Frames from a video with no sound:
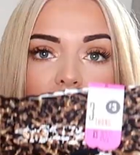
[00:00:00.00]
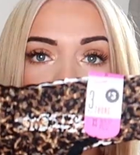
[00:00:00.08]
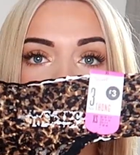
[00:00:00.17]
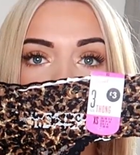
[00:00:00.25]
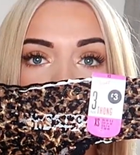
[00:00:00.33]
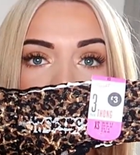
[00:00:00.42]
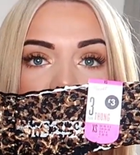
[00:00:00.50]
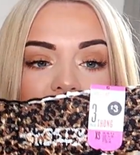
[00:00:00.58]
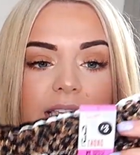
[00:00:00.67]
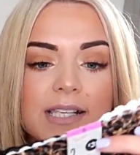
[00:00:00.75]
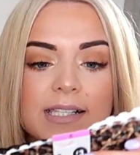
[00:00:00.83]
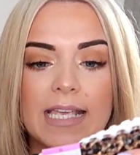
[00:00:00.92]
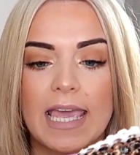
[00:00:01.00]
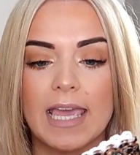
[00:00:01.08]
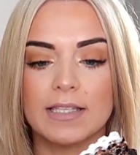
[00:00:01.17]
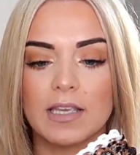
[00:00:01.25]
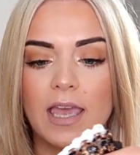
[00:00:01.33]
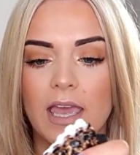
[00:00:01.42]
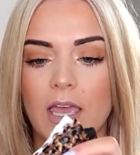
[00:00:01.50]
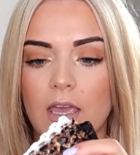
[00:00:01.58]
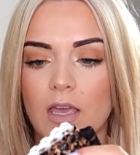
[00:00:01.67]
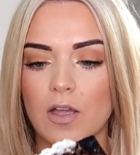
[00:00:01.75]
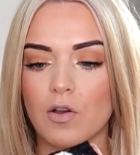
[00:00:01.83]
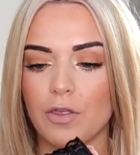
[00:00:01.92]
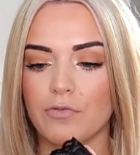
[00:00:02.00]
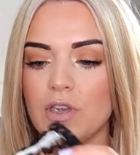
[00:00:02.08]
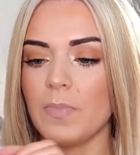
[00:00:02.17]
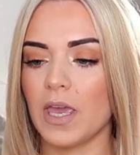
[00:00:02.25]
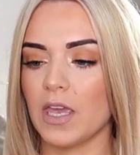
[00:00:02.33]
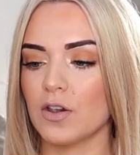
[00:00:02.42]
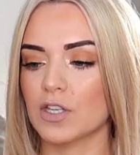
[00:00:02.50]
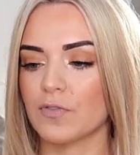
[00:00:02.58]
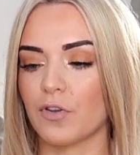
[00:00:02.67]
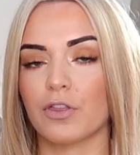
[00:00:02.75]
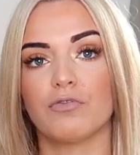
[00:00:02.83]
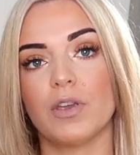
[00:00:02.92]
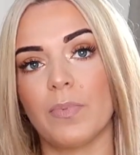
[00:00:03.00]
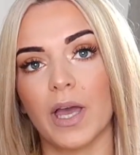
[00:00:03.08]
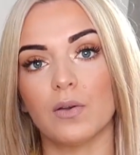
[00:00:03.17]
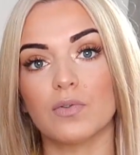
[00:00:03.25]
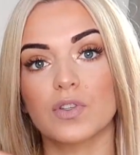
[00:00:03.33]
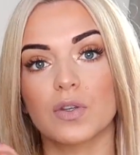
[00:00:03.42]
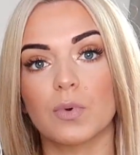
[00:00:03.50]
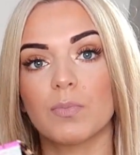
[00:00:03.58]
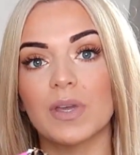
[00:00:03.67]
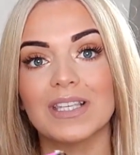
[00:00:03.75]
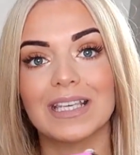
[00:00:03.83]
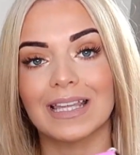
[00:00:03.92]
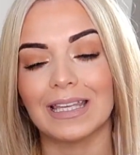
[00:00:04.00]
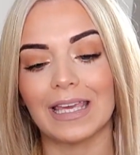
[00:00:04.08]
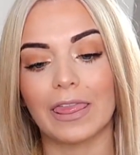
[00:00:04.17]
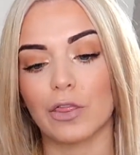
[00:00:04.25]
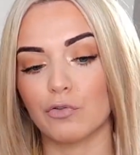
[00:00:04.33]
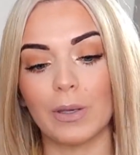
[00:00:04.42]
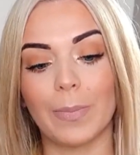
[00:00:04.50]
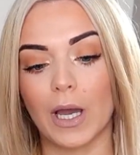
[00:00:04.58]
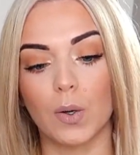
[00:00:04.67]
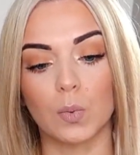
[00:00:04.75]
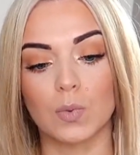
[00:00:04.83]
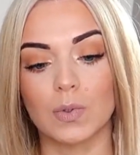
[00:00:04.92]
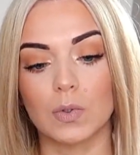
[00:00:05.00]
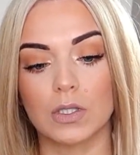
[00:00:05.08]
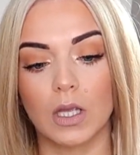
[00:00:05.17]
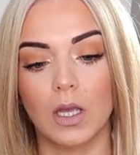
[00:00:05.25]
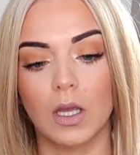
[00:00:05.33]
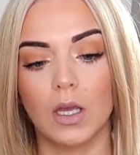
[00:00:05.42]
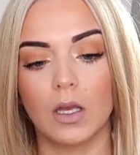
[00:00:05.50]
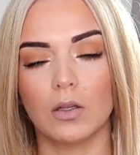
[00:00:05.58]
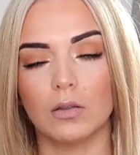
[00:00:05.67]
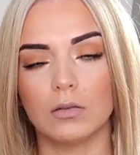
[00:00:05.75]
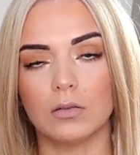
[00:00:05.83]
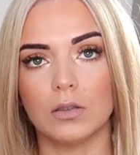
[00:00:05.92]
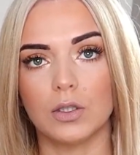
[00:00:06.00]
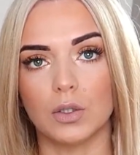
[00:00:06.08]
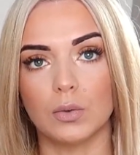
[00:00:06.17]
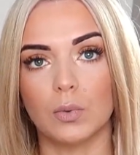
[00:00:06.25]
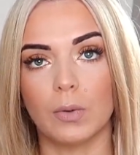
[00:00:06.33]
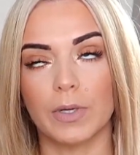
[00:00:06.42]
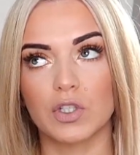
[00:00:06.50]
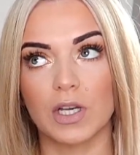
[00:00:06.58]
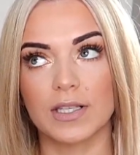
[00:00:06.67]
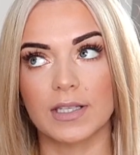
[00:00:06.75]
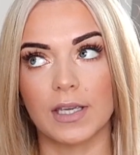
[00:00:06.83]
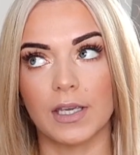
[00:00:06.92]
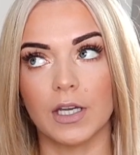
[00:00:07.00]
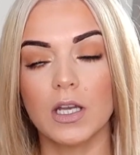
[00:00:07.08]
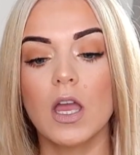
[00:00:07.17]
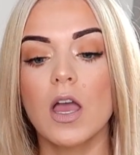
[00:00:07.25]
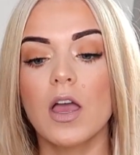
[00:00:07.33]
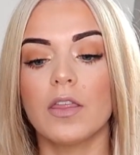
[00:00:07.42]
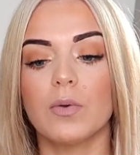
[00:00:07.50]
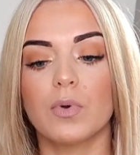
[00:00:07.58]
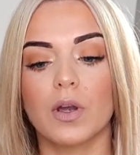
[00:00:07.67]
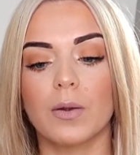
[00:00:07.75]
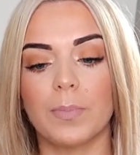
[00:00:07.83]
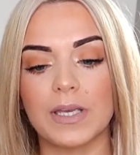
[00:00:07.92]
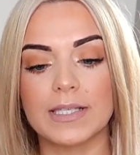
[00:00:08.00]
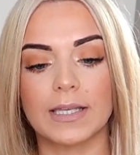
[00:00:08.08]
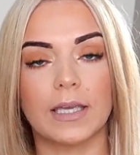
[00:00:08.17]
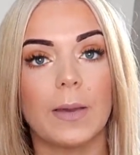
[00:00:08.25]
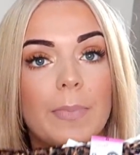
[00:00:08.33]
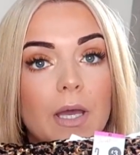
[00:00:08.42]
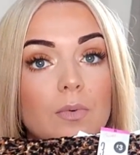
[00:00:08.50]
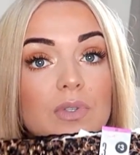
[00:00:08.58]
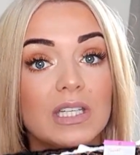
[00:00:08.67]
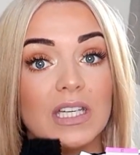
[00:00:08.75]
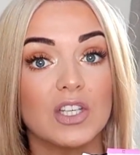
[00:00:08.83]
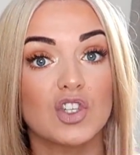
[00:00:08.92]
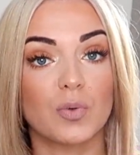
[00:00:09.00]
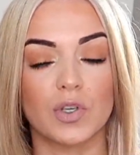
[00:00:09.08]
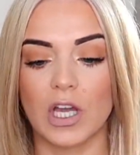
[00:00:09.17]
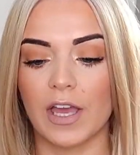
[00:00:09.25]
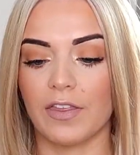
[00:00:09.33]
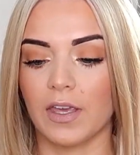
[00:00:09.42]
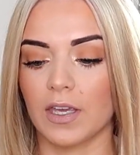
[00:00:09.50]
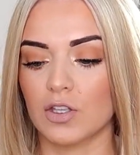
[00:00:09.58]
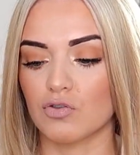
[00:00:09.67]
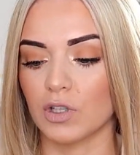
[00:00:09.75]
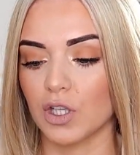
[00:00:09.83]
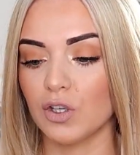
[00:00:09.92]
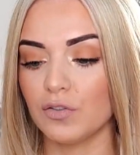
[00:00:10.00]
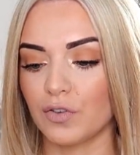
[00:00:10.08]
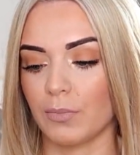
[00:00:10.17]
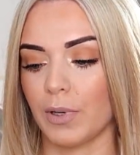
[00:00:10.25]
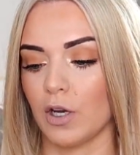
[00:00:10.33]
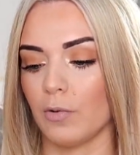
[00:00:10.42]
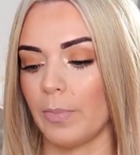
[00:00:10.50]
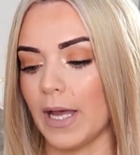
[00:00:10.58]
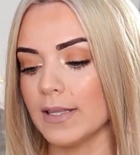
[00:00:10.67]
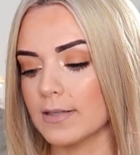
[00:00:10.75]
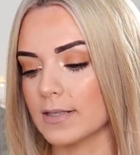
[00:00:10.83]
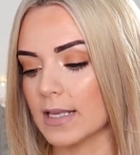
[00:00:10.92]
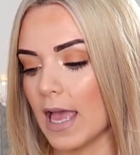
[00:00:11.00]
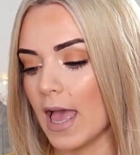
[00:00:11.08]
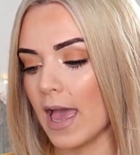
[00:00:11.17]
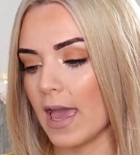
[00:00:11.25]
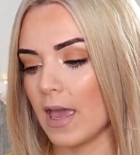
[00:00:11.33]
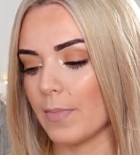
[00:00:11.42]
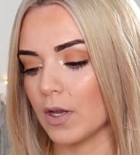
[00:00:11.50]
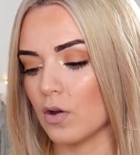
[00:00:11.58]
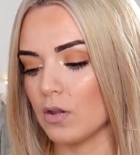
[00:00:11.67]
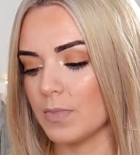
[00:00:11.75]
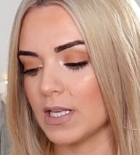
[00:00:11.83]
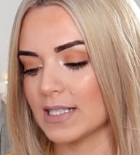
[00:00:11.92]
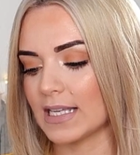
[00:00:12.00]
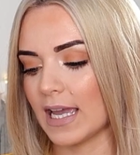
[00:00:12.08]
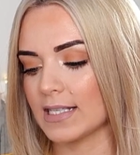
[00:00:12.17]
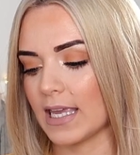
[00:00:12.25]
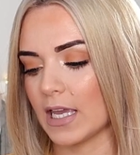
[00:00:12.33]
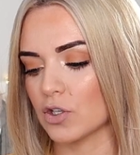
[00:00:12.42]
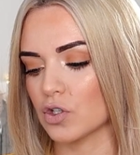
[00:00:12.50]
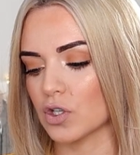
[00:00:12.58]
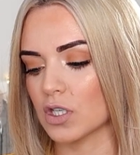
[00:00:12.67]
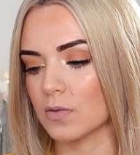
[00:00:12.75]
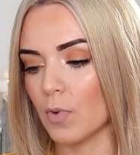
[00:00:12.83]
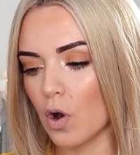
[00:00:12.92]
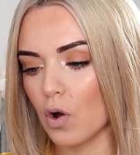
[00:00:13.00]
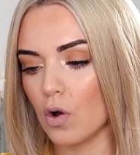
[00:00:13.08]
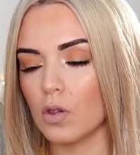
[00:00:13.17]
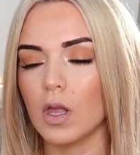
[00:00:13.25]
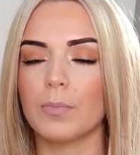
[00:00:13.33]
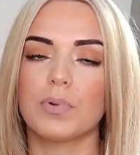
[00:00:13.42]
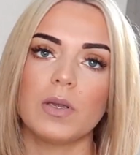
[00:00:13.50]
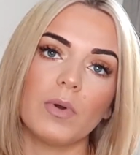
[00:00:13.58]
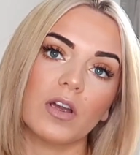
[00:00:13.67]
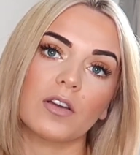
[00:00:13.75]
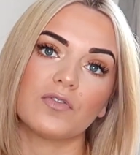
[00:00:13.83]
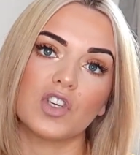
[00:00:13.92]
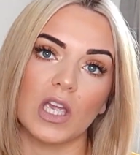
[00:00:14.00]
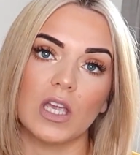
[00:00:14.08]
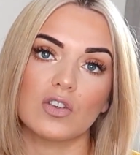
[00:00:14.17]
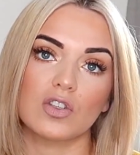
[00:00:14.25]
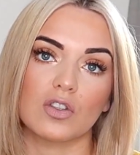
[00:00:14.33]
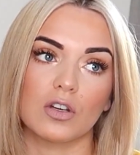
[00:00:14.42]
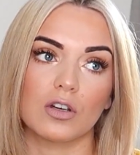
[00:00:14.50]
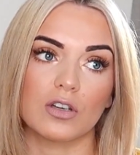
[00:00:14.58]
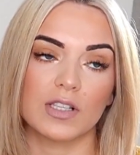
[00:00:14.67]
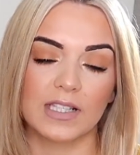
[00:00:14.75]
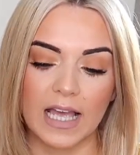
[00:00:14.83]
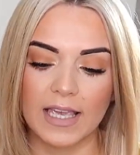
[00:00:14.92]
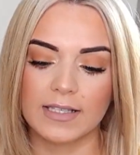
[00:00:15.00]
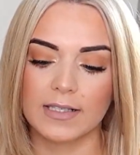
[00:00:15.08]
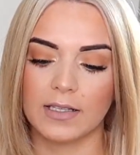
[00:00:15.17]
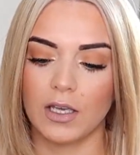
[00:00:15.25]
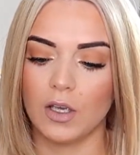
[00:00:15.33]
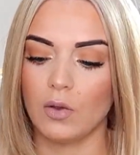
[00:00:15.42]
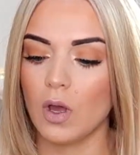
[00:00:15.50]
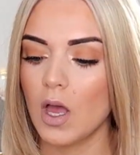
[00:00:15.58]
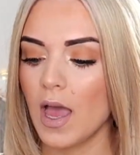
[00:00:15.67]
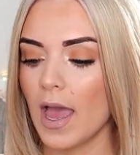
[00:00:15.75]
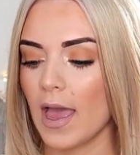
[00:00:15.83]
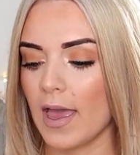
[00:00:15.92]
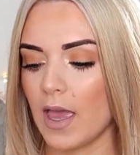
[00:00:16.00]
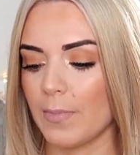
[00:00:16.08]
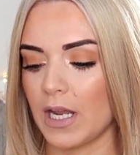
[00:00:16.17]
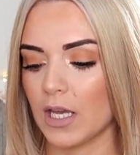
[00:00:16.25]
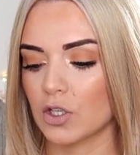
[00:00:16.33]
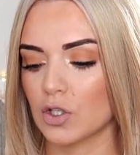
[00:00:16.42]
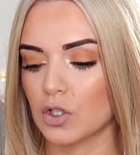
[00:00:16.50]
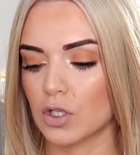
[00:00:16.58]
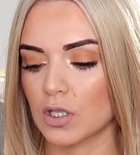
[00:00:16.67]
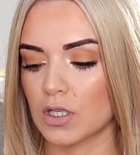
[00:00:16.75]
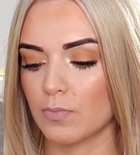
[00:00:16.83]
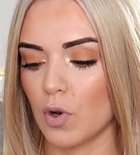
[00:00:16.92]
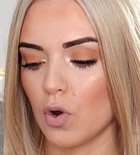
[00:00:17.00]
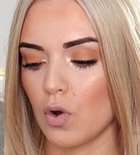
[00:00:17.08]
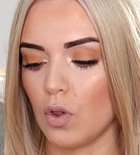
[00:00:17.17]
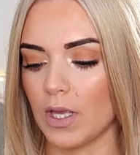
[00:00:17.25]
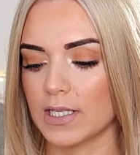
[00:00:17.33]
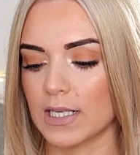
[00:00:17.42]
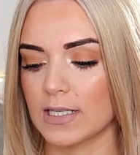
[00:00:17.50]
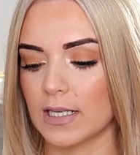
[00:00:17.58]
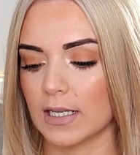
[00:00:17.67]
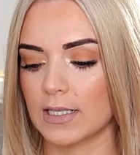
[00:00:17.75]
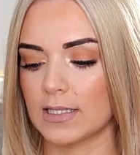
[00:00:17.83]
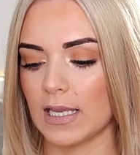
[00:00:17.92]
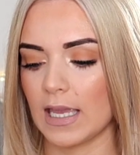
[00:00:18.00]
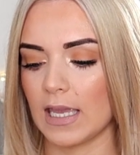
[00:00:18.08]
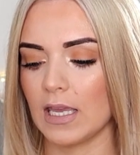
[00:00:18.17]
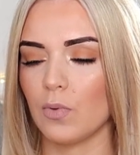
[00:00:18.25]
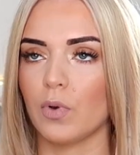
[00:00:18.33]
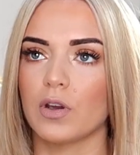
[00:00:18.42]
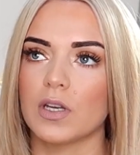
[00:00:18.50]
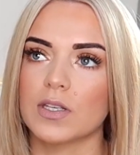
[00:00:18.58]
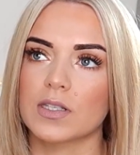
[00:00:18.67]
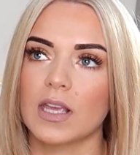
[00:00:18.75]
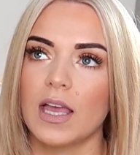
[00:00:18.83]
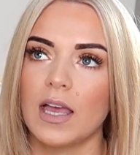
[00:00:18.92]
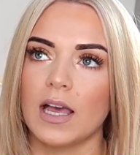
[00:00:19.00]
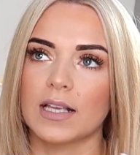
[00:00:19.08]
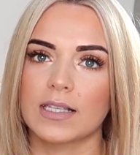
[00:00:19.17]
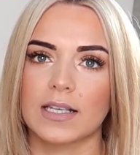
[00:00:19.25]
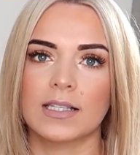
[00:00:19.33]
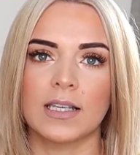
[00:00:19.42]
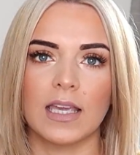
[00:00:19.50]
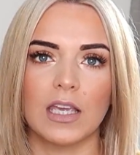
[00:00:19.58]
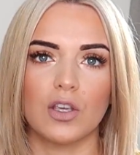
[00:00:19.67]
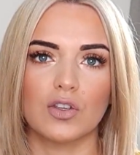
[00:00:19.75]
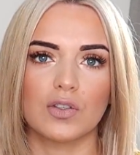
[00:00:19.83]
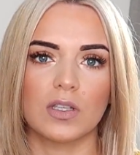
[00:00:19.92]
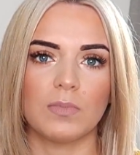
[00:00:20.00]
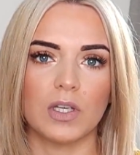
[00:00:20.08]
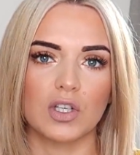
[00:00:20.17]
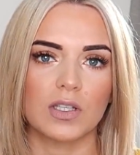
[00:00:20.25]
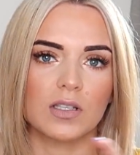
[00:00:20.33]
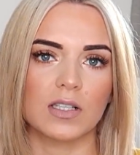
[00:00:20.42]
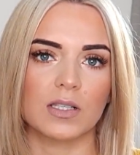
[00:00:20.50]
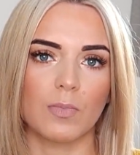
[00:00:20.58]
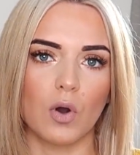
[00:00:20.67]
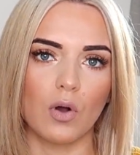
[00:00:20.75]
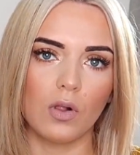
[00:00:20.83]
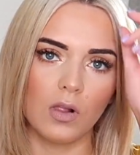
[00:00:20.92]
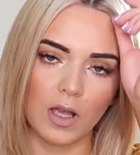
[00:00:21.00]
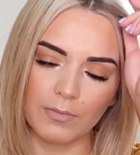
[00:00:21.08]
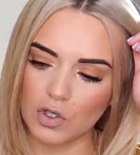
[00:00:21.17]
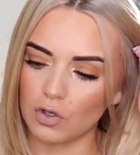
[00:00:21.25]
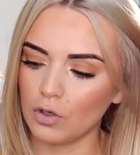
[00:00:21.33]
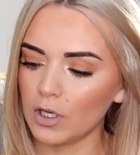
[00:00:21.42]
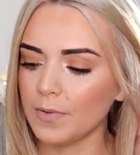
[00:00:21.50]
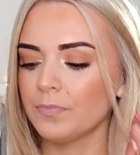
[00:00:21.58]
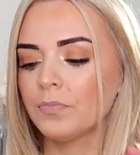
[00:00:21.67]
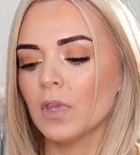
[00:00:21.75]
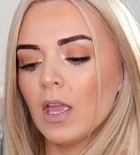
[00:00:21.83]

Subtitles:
So I got this set. I got 3 pairs for £3, so they were basically £3. No, what am I trying to say here? They were basically £1 each, which I think is really good for a pair of pants. I got them in a size extra small. Primark have changed their sizes now. An extra small is a 6 to 8, whereas a 6 to 8 used to be just a small, I'm sure.